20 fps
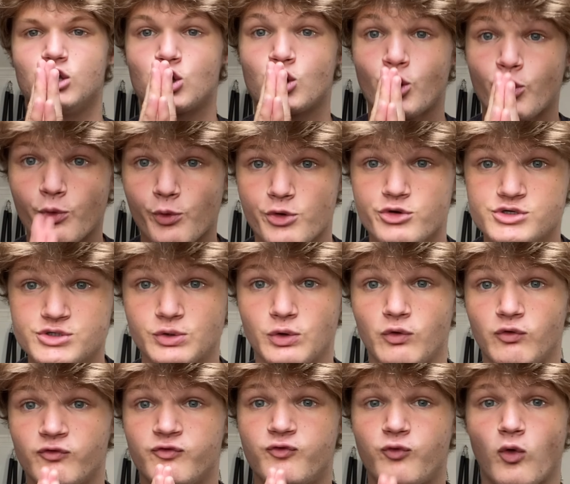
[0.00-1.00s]

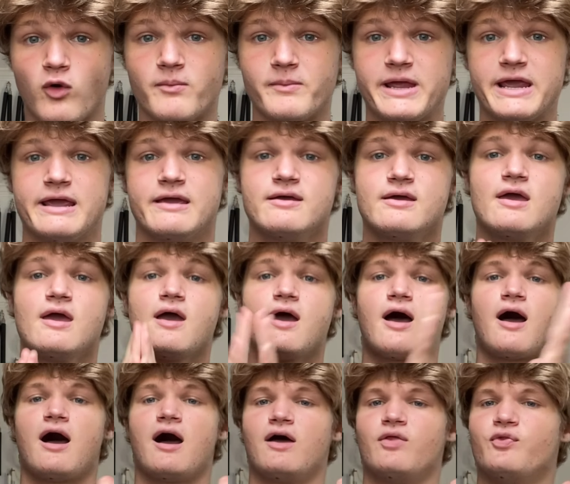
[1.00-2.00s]
crucial for me.
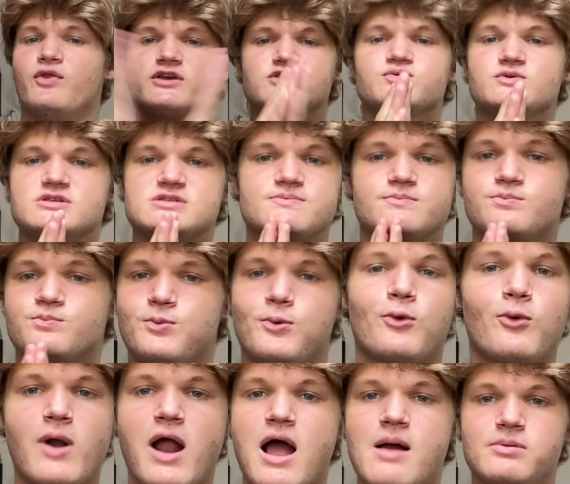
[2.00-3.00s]
This was
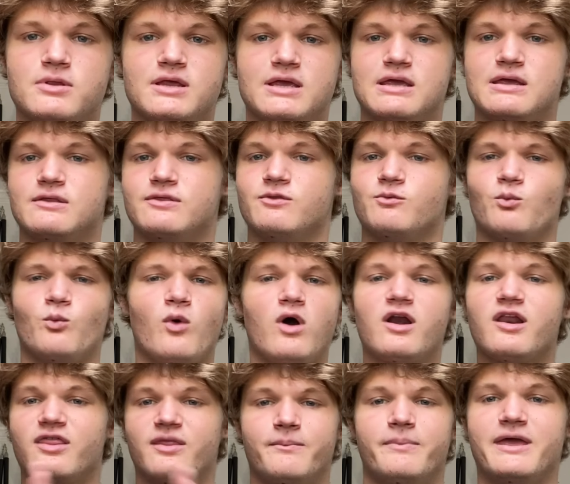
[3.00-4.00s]
probably
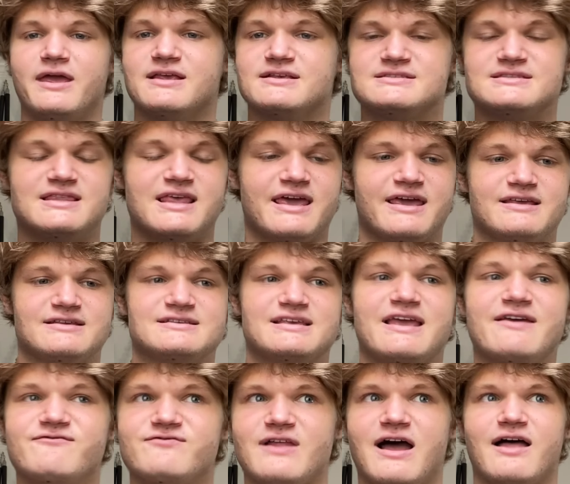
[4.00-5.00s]
one of the biggest things,
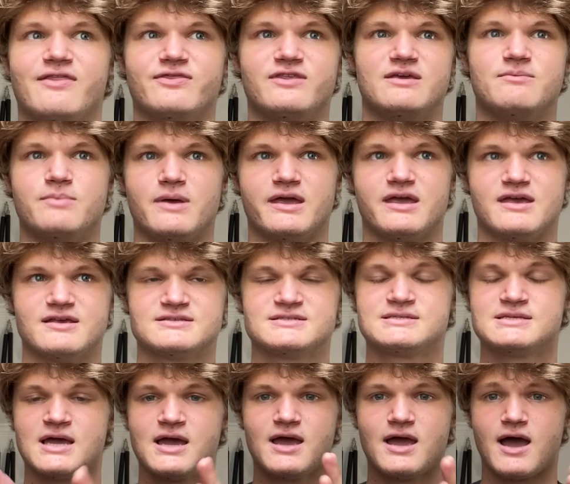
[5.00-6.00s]
if not the
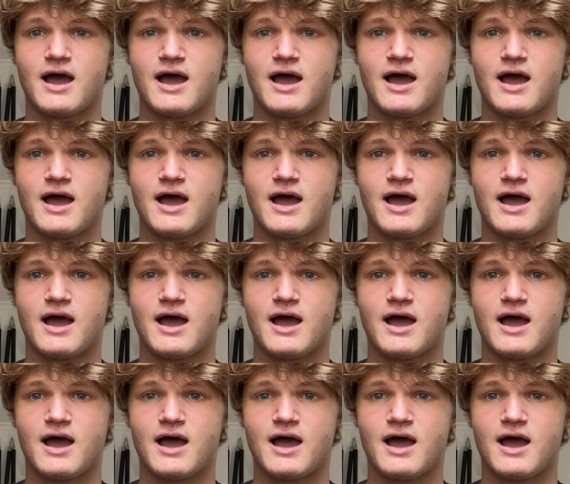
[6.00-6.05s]
biggest